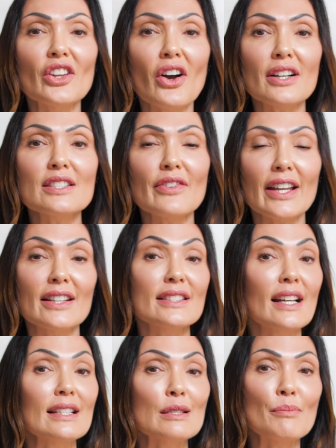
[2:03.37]
Las Vegas
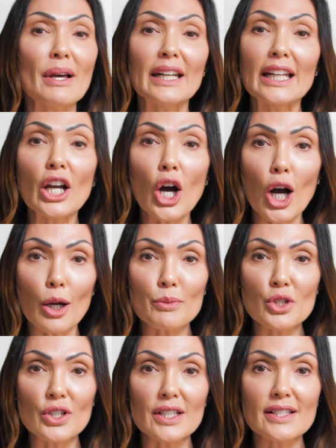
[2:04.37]
has many
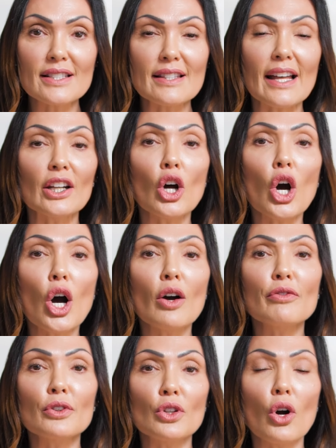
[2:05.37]
options that
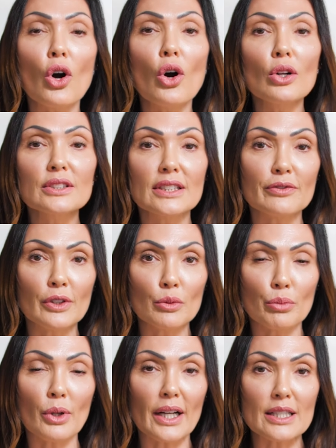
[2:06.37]
offer all different
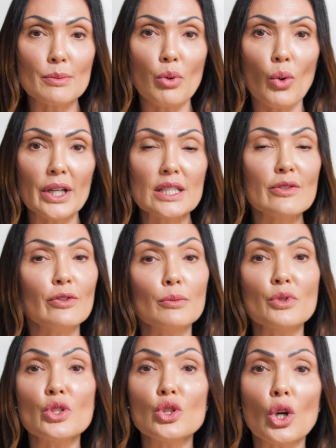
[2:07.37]
price points,
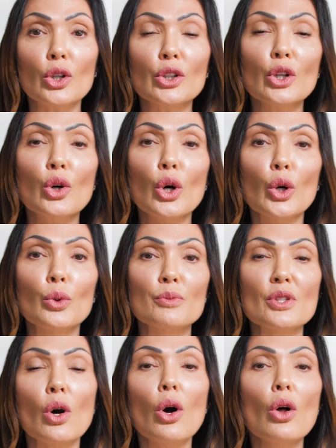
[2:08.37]
from starter
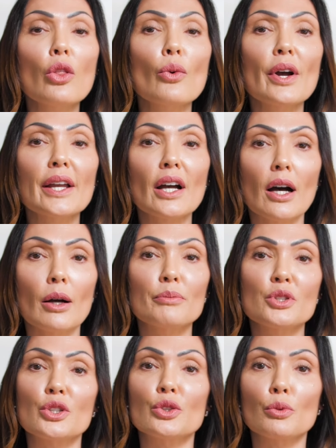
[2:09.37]
homes all the way
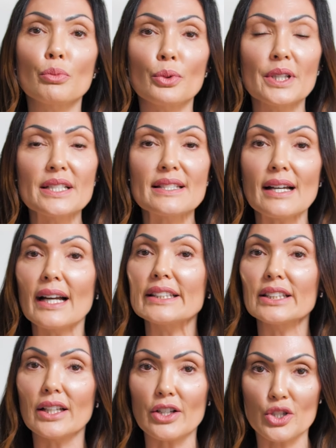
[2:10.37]
up to
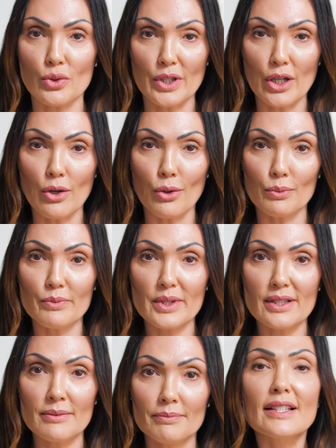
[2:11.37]
pre-designed luxury
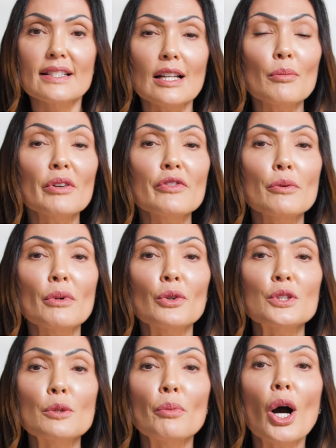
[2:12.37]
homes. Some of the
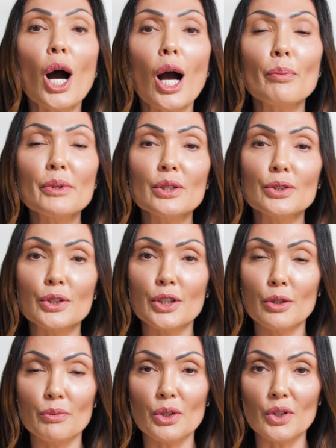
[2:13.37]
most popular
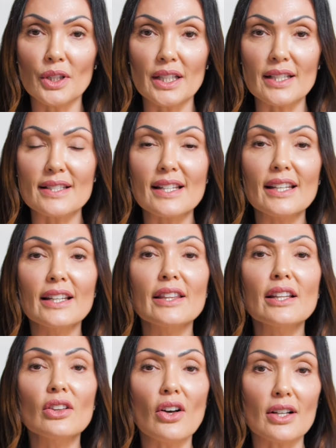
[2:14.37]
communities in
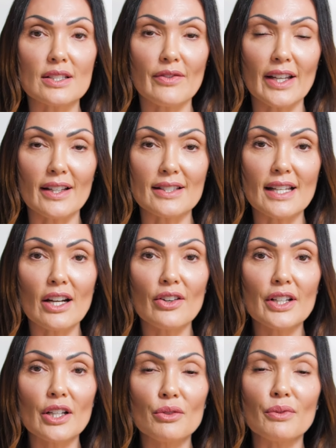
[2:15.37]
the Las Vegas
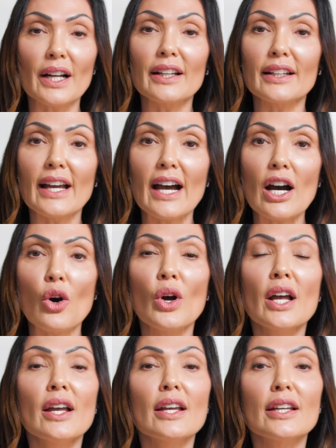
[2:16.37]
area right now
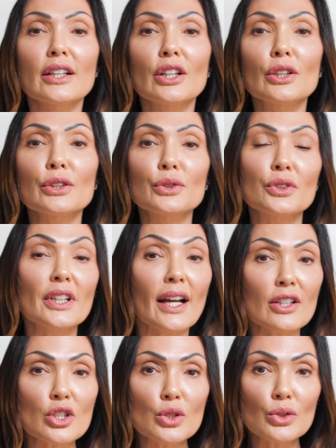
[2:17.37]
include
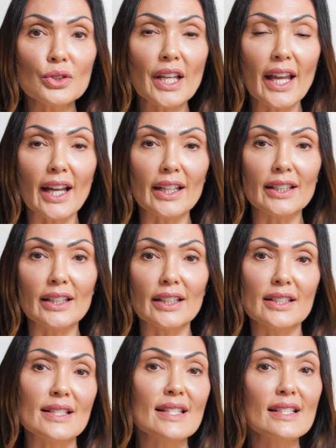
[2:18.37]
Kestrel
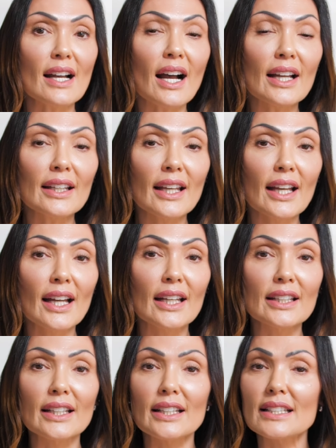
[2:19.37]
Canyon, Sky
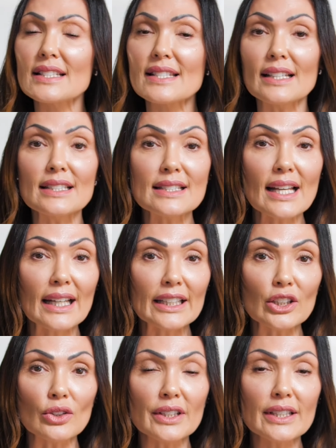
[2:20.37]
Canyon,
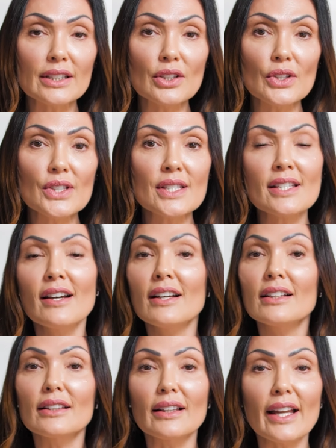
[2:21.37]
Centennial Hills,
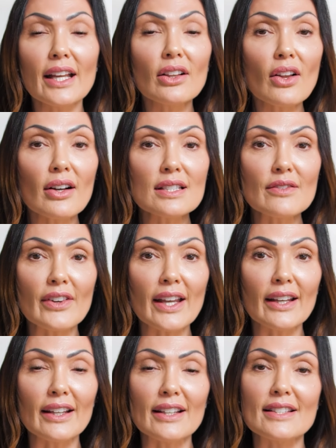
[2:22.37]
Lake Las
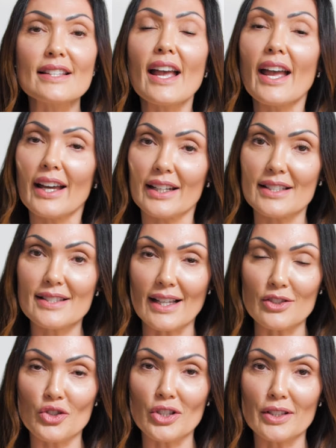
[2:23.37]
Vegas, and
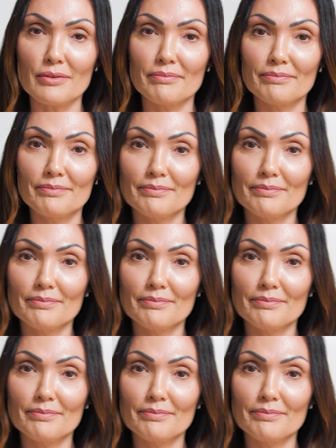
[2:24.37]
Ascension.